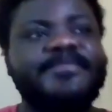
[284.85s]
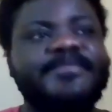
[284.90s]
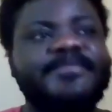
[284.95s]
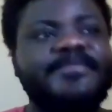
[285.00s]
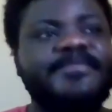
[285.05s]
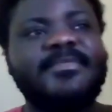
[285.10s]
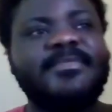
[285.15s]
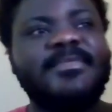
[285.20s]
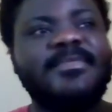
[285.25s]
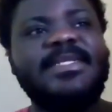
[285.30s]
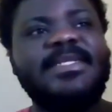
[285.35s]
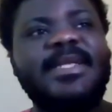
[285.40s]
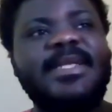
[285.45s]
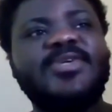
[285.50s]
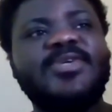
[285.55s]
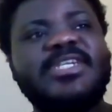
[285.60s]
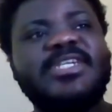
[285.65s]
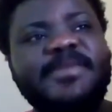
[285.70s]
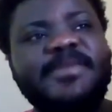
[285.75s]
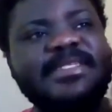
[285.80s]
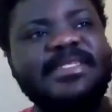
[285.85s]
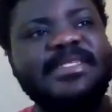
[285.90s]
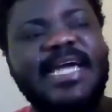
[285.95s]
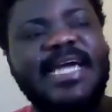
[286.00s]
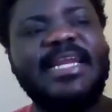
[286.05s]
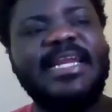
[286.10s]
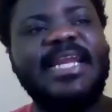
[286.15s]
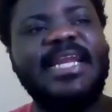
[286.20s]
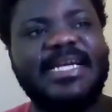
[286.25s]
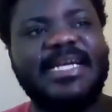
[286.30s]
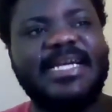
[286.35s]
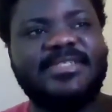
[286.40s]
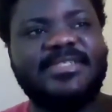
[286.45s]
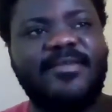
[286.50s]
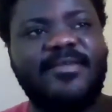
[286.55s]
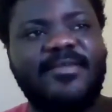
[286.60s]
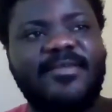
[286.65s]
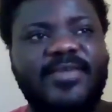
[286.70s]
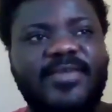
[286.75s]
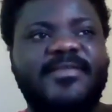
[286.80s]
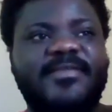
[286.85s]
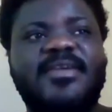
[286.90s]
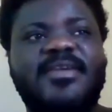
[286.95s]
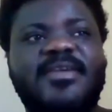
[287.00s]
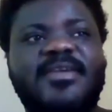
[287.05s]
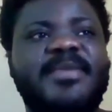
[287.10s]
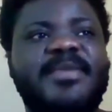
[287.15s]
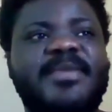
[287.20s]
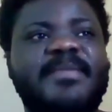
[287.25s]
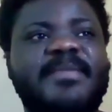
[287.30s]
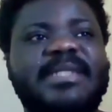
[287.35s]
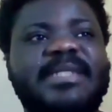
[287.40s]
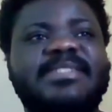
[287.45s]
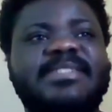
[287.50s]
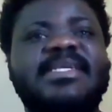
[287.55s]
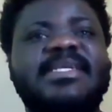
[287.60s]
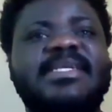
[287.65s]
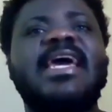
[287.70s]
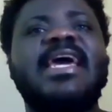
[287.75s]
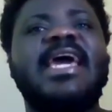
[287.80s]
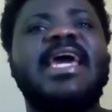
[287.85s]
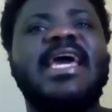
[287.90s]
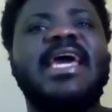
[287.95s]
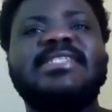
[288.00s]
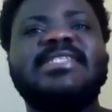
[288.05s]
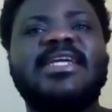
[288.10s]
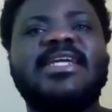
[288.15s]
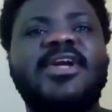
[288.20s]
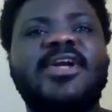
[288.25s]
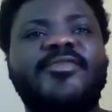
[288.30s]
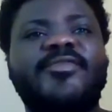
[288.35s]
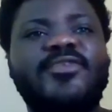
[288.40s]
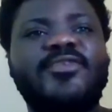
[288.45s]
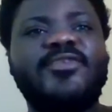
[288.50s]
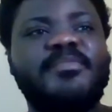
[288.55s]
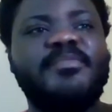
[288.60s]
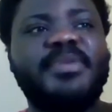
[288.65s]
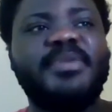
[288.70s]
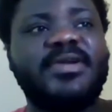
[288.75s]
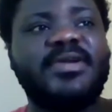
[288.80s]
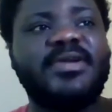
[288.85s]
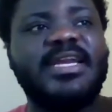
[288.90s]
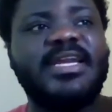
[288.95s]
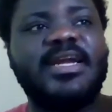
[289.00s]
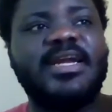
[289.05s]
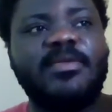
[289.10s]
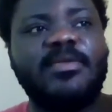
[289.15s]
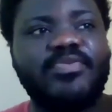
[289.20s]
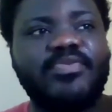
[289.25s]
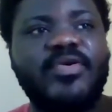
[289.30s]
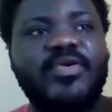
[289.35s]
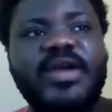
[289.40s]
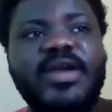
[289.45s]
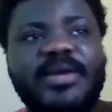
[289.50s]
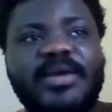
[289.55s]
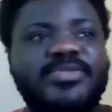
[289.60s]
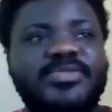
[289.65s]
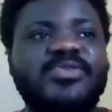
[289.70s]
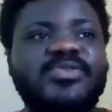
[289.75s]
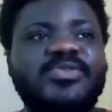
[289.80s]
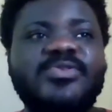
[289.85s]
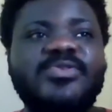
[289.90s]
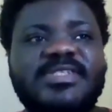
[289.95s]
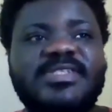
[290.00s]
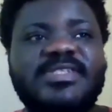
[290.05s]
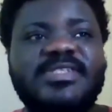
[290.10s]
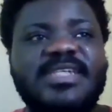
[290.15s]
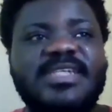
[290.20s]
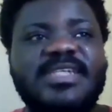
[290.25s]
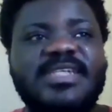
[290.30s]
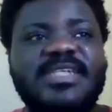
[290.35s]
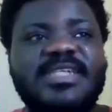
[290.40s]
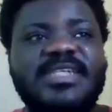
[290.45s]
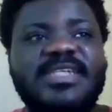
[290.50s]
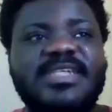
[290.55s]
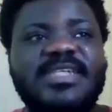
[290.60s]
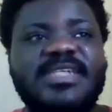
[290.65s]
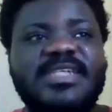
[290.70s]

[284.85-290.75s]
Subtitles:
So it's basically like software development, but instead of you building a program to do something